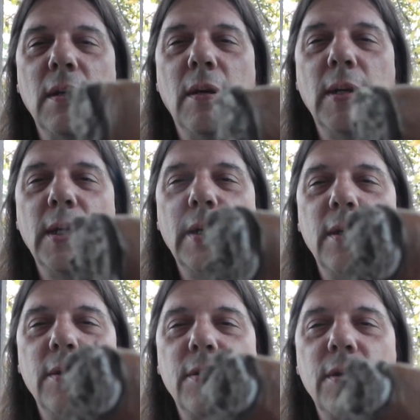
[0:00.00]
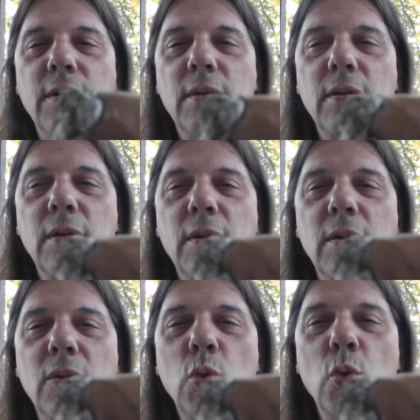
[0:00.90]
I mean, there's
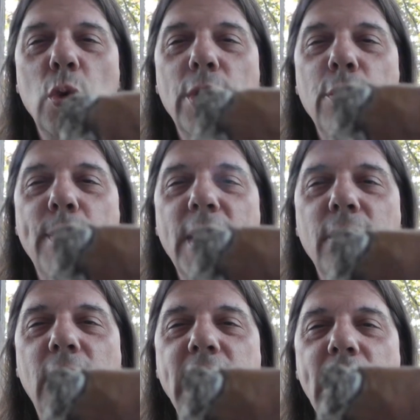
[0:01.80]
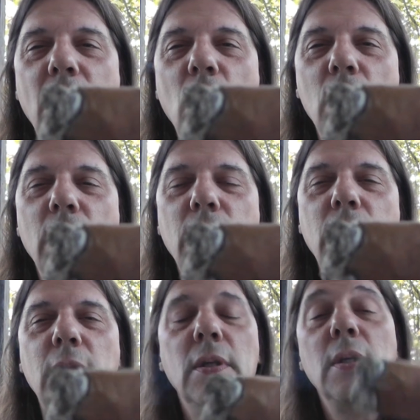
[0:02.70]
a little bit right there.
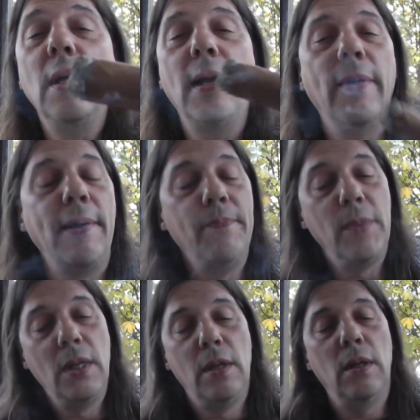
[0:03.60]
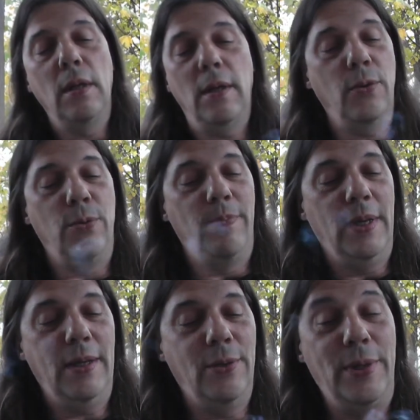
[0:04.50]
Anyway, it'll
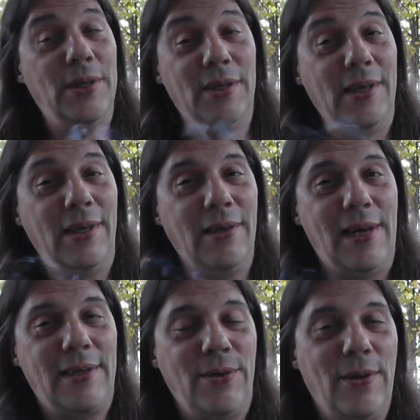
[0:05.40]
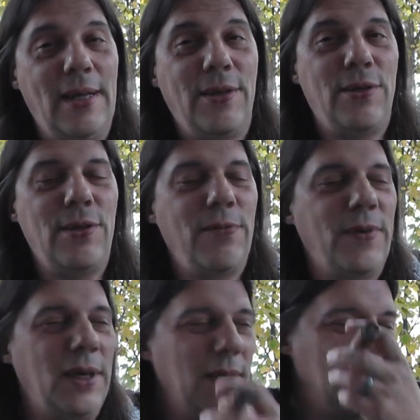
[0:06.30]
easily correct itself
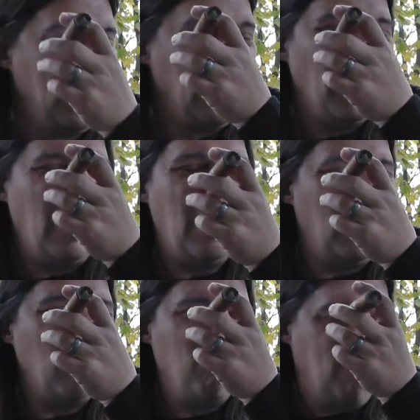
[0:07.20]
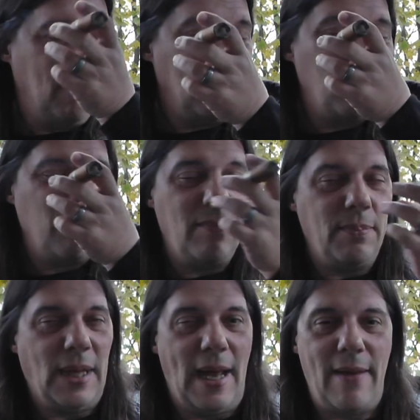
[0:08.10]
there. But
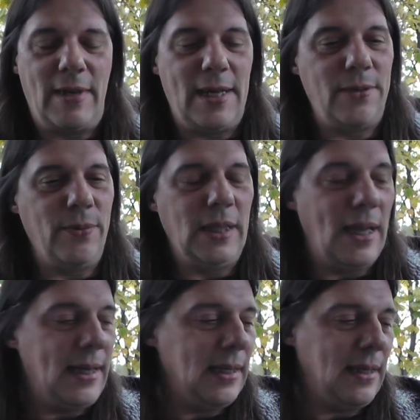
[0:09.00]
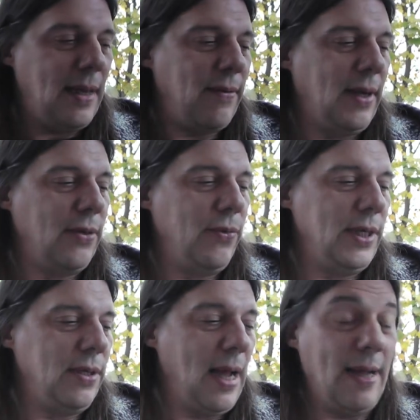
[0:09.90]
I haven't had to relight it. I haven't had
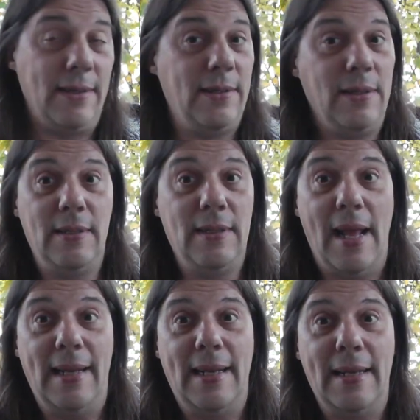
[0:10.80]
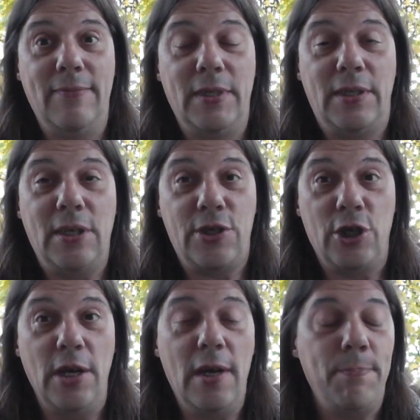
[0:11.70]
to touch
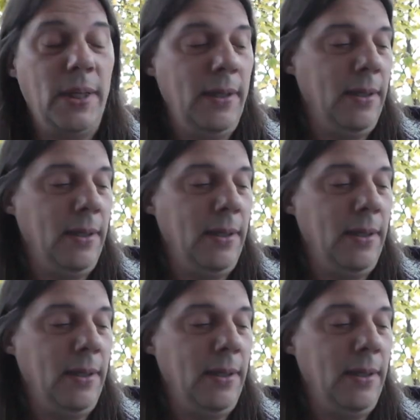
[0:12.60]
it up.